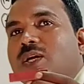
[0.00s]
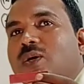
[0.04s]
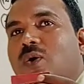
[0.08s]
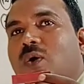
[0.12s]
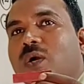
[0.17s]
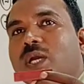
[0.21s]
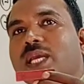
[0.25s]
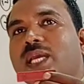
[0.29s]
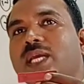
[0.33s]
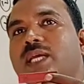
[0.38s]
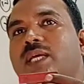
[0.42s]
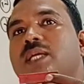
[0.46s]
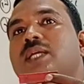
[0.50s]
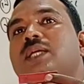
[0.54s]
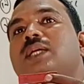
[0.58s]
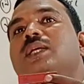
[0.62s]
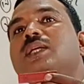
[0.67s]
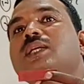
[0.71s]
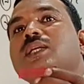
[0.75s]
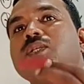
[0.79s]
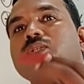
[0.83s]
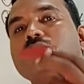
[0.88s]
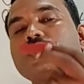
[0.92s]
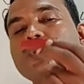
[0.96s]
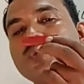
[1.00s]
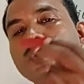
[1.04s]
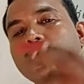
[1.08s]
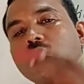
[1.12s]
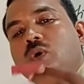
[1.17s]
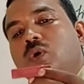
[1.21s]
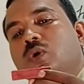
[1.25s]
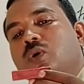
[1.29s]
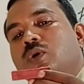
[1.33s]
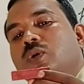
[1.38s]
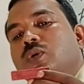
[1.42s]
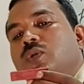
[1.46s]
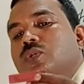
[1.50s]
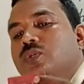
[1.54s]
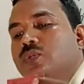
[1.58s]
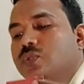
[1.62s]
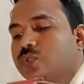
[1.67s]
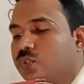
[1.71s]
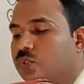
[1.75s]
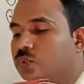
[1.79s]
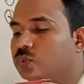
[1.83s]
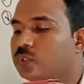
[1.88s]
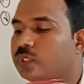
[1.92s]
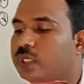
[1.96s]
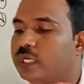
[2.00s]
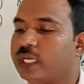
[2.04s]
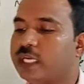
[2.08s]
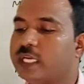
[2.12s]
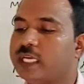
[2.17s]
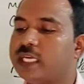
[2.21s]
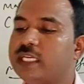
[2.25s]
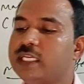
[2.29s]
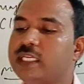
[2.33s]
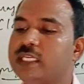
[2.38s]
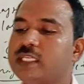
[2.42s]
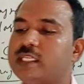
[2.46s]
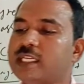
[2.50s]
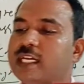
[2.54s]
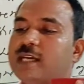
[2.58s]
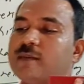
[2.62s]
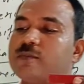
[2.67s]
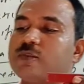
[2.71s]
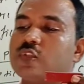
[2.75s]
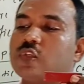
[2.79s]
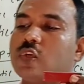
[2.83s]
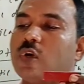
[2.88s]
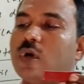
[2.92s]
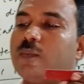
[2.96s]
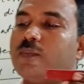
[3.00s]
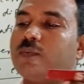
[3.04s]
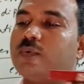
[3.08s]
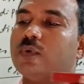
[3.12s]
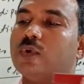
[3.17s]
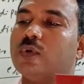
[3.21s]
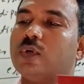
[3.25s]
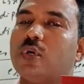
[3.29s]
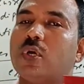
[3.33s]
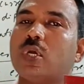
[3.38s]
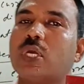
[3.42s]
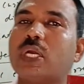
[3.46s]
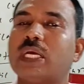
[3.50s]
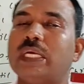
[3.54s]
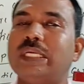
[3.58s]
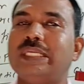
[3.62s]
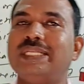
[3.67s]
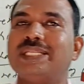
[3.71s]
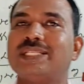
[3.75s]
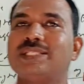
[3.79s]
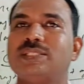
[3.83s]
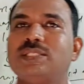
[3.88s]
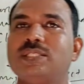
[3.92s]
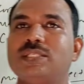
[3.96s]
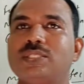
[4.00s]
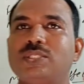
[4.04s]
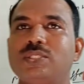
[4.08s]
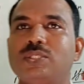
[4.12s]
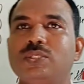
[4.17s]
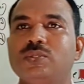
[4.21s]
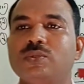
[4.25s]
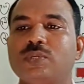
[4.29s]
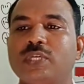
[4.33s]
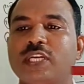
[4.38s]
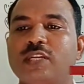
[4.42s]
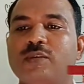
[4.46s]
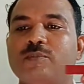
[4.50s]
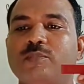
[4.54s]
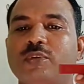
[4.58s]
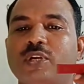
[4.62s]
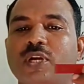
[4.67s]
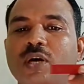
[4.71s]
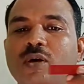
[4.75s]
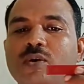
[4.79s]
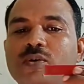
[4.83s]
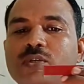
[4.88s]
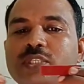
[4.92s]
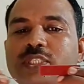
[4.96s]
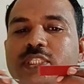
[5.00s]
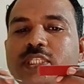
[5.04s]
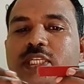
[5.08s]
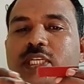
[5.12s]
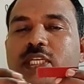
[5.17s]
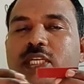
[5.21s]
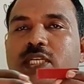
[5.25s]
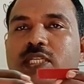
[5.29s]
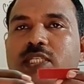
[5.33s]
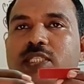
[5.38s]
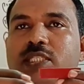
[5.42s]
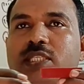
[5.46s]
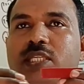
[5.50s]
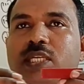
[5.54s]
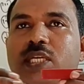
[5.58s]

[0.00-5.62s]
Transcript: Okay, so any types of conductors you can browse here,